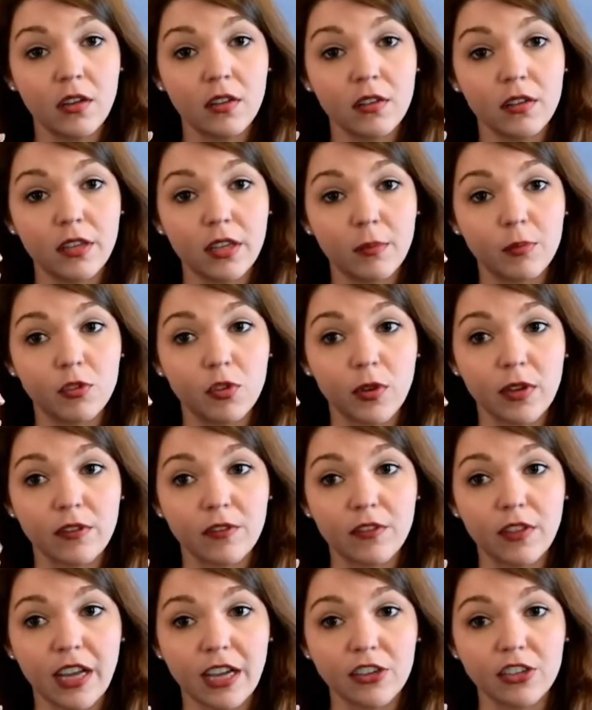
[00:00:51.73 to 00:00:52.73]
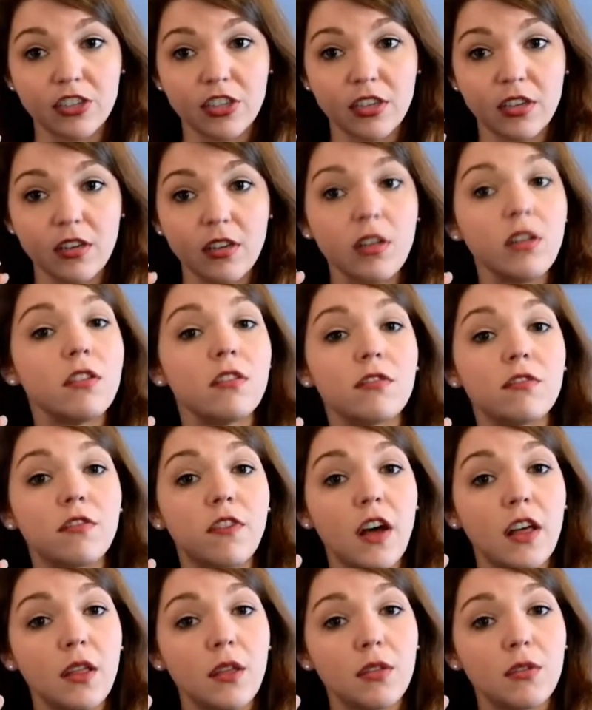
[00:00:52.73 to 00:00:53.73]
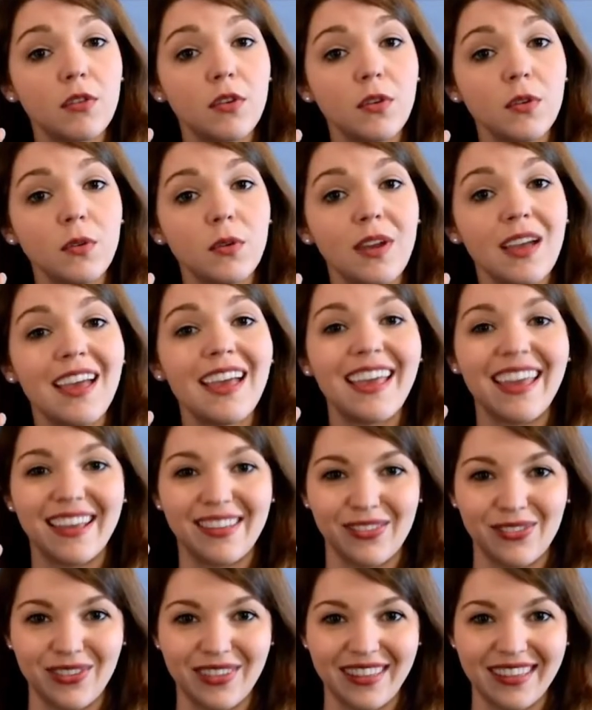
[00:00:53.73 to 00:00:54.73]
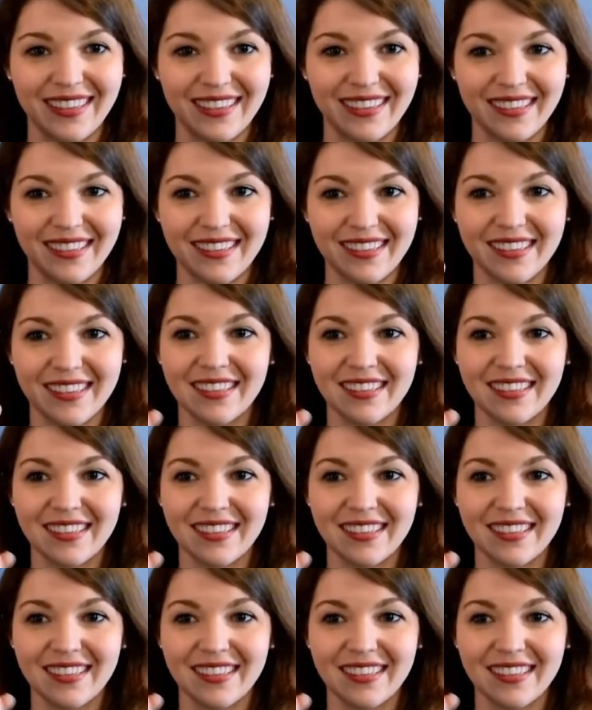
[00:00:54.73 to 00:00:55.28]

tip joint flexion, follow through, and release.